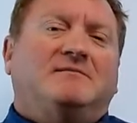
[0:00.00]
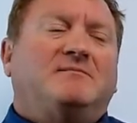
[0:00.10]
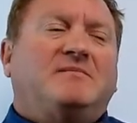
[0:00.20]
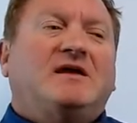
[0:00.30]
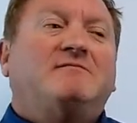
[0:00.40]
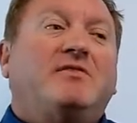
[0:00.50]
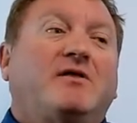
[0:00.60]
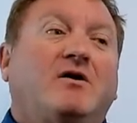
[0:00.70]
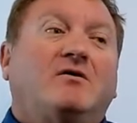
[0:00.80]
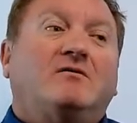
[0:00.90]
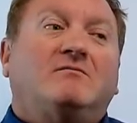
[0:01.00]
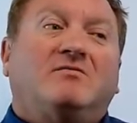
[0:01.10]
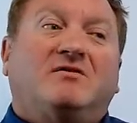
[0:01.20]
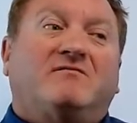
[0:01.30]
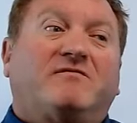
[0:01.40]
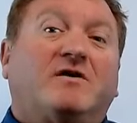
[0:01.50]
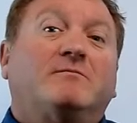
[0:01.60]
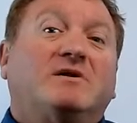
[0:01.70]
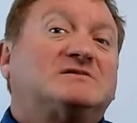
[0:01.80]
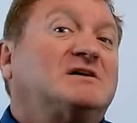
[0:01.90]
even though the
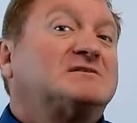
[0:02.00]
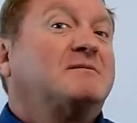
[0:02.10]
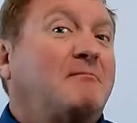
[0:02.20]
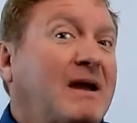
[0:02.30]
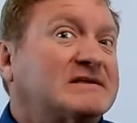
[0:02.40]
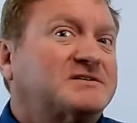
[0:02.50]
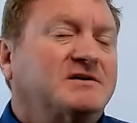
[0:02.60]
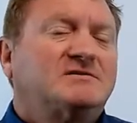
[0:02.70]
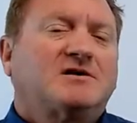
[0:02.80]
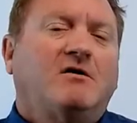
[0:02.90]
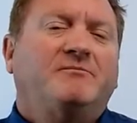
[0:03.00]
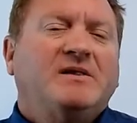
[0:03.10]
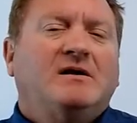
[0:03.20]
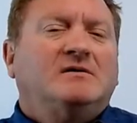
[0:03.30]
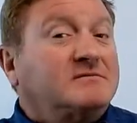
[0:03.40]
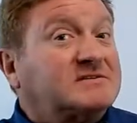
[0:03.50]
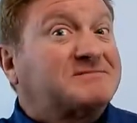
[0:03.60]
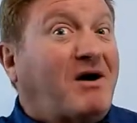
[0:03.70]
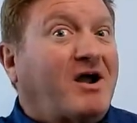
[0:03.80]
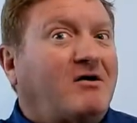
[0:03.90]
verbiage doesn't match it. So
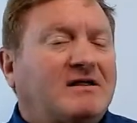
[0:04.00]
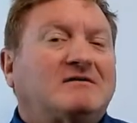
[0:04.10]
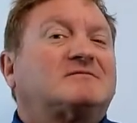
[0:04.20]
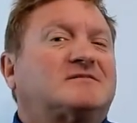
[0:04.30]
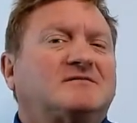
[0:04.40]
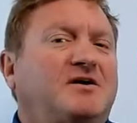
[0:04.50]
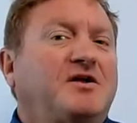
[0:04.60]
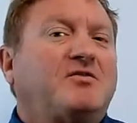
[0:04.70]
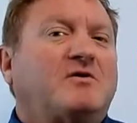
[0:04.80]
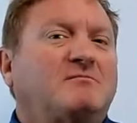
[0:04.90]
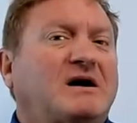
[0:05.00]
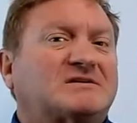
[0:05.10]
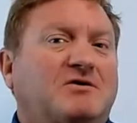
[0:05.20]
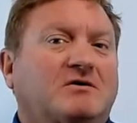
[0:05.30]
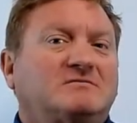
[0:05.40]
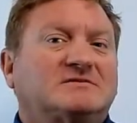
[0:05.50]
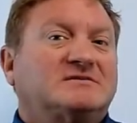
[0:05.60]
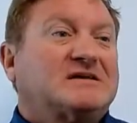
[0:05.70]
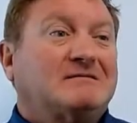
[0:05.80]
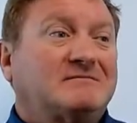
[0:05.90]
smile. That's another one of my struggles,
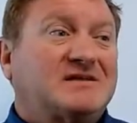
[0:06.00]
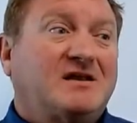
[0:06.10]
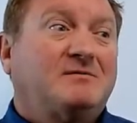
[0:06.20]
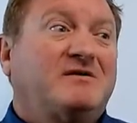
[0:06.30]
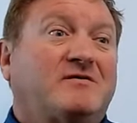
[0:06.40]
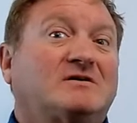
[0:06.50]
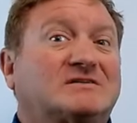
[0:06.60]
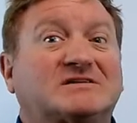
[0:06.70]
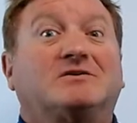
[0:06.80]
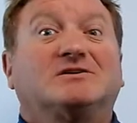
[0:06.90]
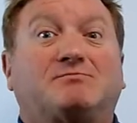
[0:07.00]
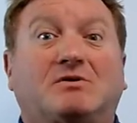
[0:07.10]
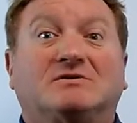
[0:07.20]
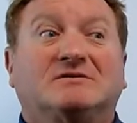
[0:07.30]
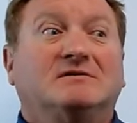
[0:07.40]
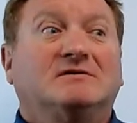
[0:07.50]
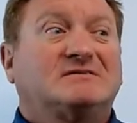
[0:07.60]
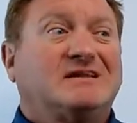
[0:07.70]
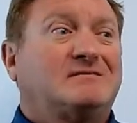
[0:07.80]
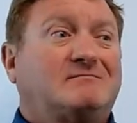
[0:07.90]
is I tend to be a very serious person, and it's
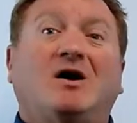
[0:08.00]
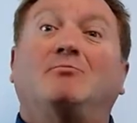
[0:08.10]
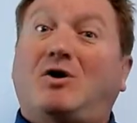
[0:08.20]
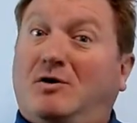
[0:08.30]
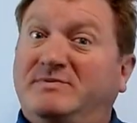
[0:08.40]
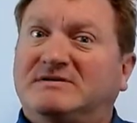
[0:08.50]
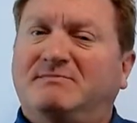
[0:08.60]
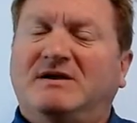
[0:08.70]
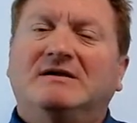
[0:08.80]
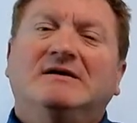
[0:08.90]
not on purpose, but